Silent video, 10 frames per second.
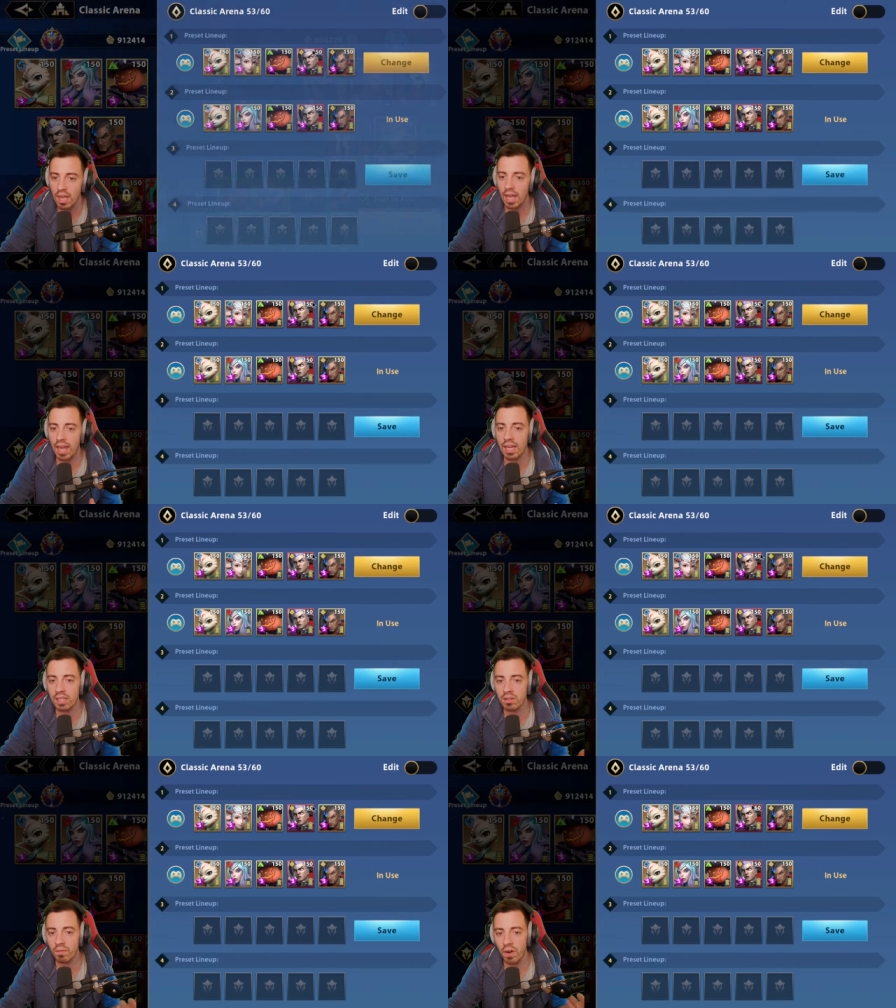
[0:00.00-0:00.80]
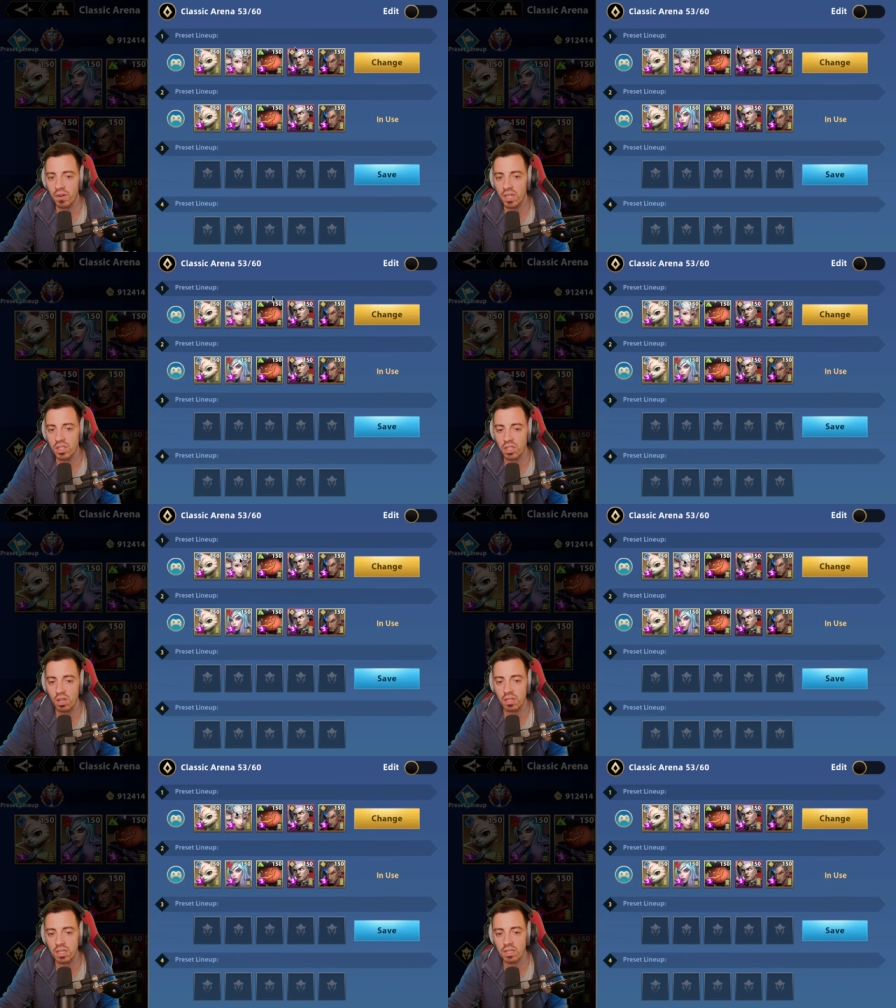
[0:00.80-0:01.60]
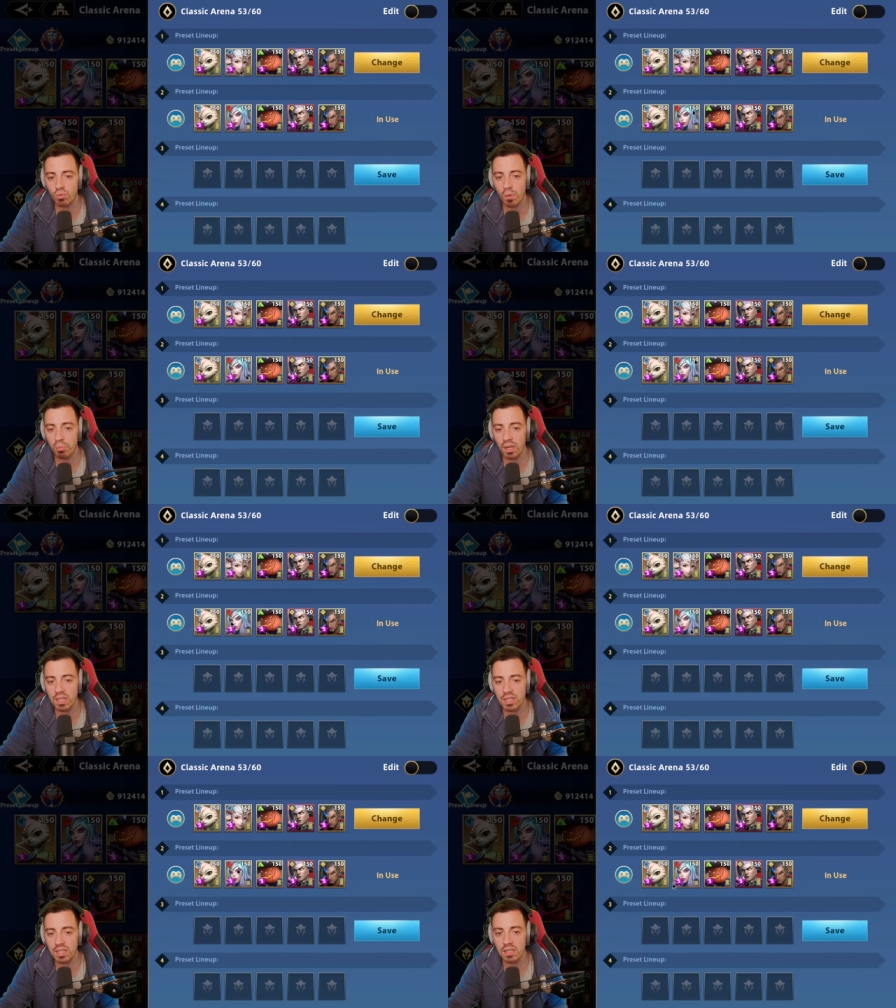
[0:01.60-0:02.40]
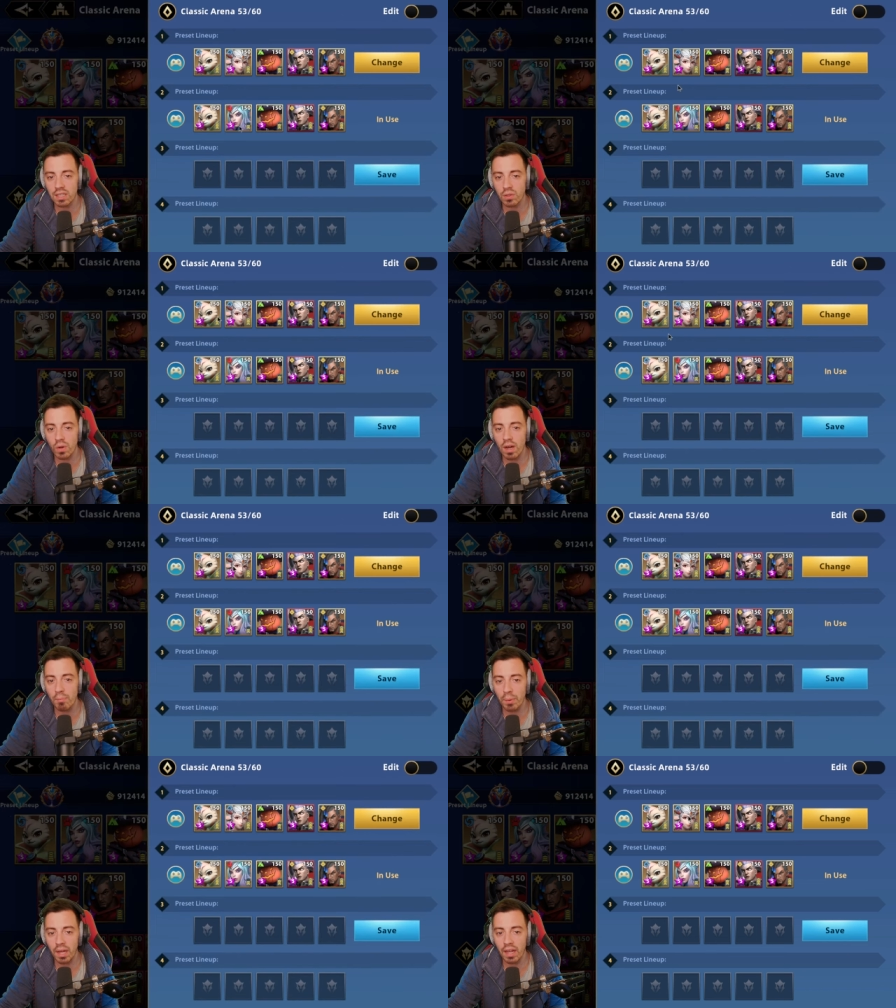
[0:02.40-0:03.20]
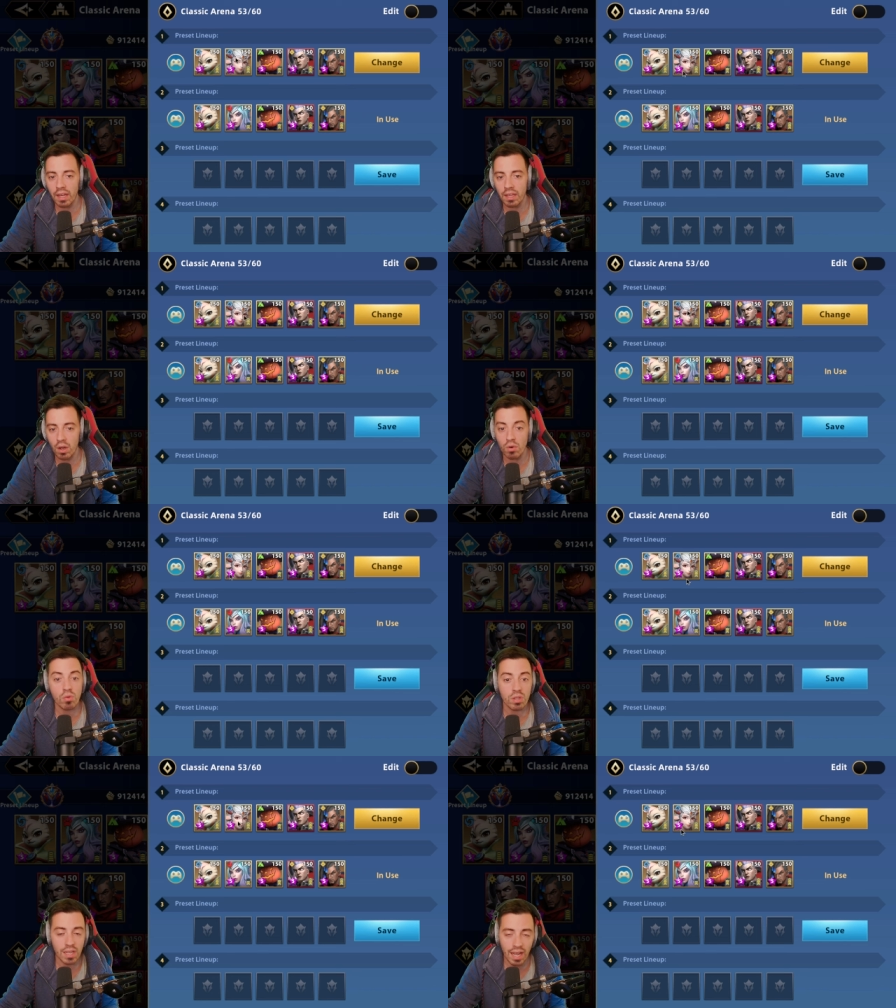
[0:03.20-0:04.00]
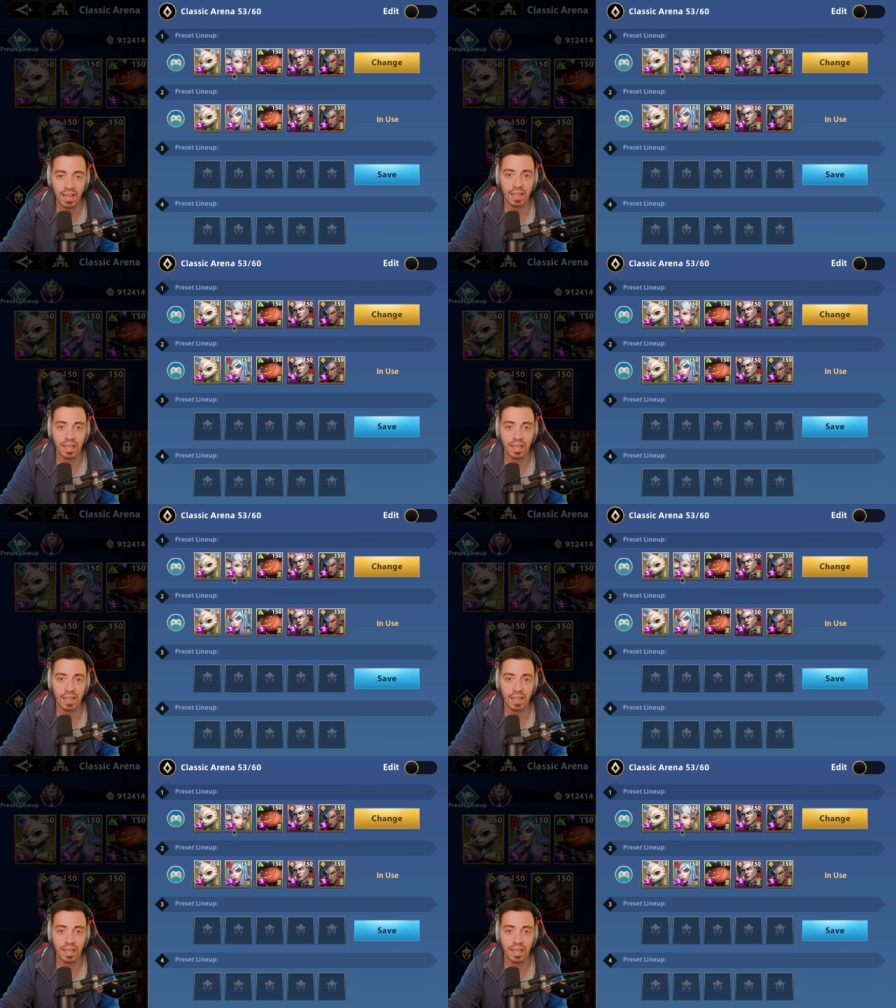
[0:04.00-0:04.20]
And the variation is replacing Nilua by a uh, Ronai.